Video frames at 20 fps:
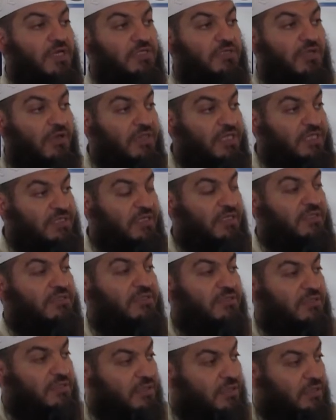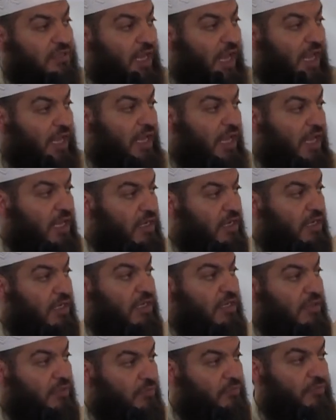So this is, again,
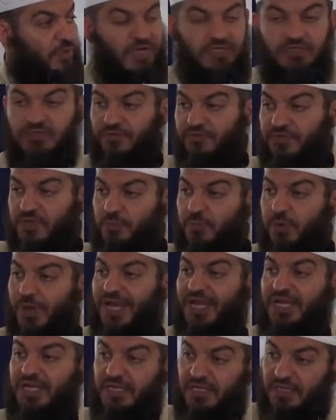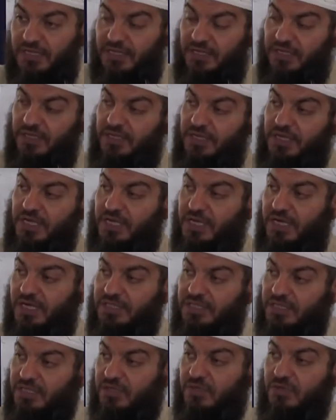part of the planning
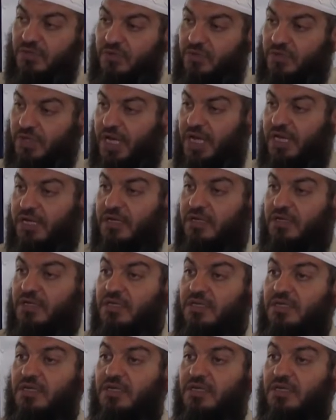regarding Quran.